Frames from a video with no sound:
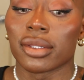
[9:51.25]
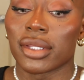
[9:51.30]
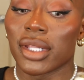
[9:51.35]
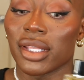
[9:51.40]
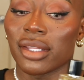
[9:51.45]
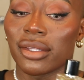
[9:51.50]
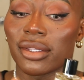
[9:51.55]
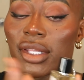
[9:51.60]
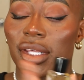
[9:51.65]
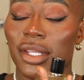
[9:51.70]

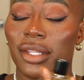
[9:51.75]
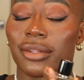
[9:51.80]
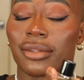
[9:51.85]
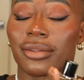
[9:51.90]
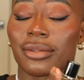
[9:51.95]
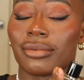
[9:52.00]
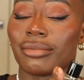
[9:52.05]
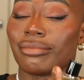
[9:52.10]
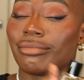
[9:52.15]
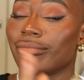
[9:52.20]
This
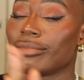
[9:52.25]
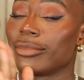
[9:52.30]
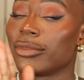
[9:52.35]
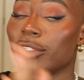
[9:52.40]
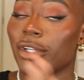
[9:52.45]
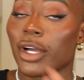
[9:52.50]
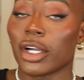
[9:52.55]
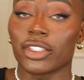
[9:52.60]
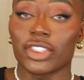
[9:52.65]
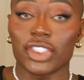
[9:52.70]
is
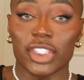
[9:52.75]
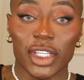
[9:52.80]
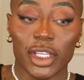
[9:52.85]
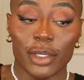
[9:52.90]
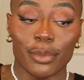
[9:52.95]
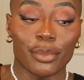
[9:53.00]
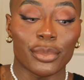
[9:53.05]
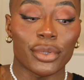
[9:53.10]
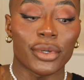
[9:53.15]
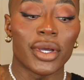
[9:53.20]
not
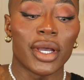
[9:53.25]
cheap.